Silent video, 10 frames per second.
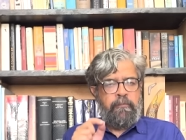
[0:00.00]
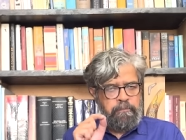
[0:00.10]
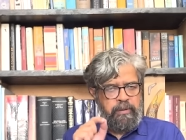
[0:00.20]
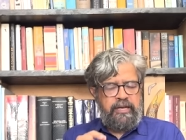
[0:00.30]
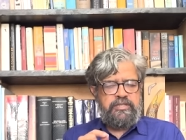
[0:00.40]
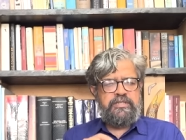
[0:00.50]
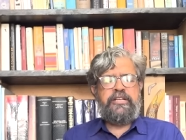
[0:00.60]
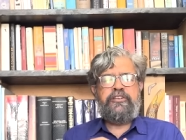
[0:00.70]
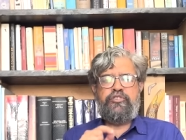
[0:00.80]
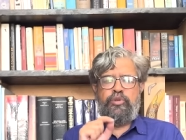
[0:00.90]
Plus,
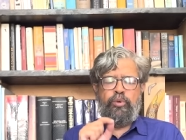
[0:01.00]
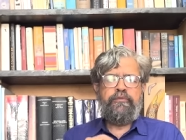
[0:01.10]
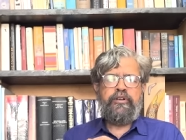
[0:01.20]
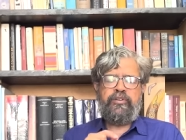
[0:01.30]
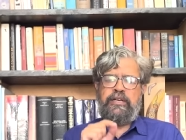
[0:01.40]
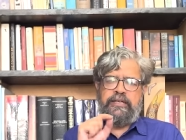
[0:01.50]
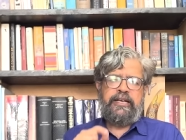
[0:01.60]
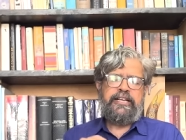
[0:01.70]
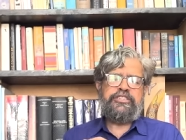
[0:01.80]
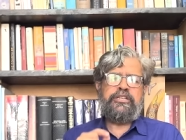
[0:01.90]
there is universal
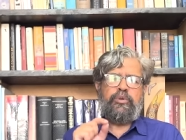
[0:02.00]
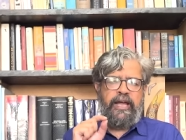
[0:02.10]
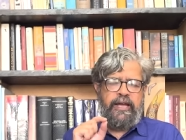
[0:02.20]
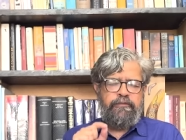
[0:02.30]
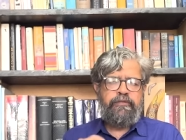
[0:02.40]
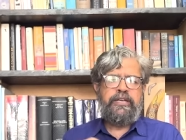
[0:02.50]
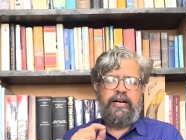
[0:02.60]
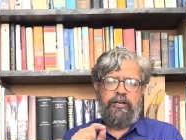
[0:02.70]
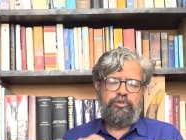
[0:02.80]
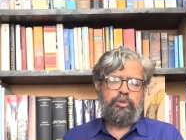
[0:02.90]
connection to every
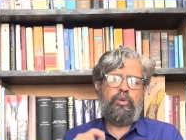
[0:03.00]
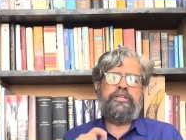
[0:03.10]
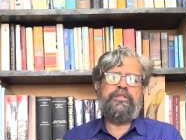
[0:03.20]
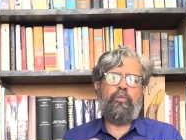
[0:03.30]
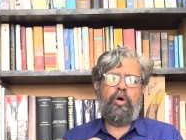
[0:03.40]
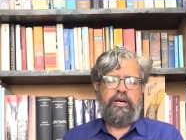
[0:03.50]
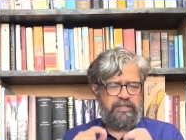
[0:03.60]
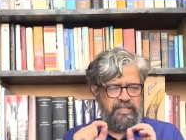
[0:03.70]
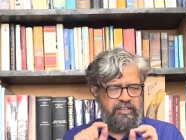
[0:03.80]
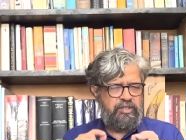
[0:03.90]
household in the ward.
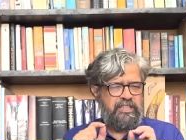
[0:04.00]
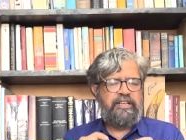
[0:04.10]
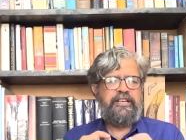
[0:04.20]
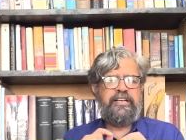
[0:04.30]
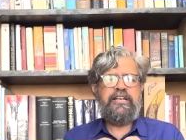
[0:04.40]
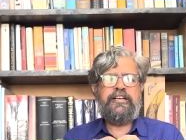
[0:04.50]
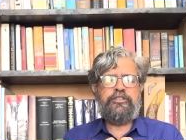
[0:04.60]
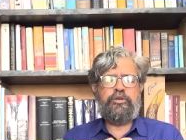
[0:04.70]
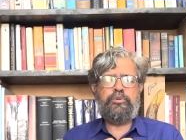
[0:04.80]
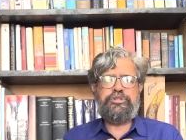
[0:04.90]
That's critical
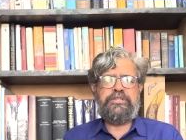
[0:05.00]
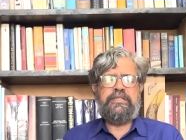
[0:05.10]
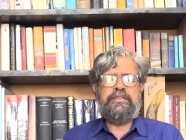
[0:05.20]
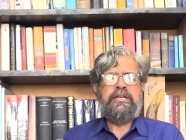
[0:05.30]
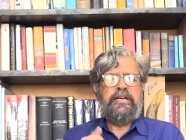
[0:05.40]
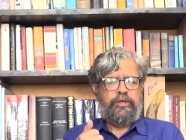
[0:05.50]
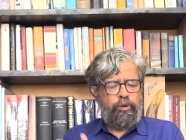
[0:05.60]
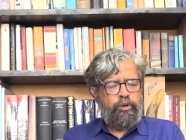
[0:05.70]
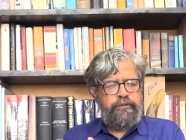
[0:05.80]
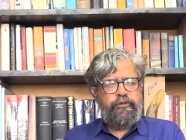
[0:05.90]
and crucial,
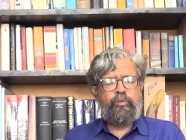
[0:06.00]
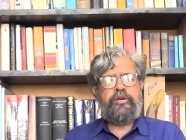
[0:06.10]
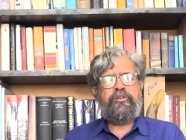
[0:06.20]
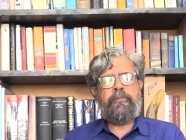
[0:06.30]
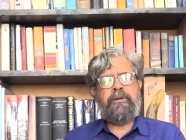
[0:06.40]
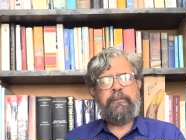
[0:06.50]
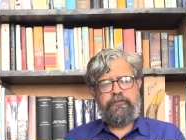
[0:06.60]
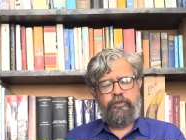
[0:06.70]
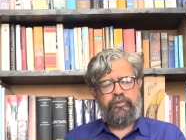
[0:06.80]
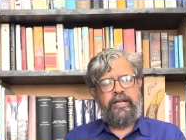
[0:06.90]
not only for water supply,
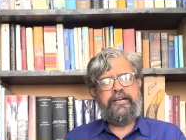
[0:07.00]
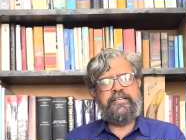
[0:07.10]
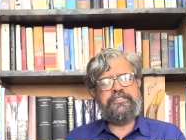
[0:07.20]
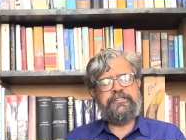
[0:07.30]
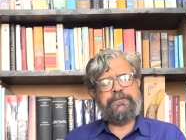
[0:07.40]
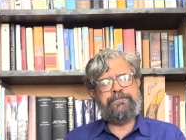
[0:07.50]
but for sanitation.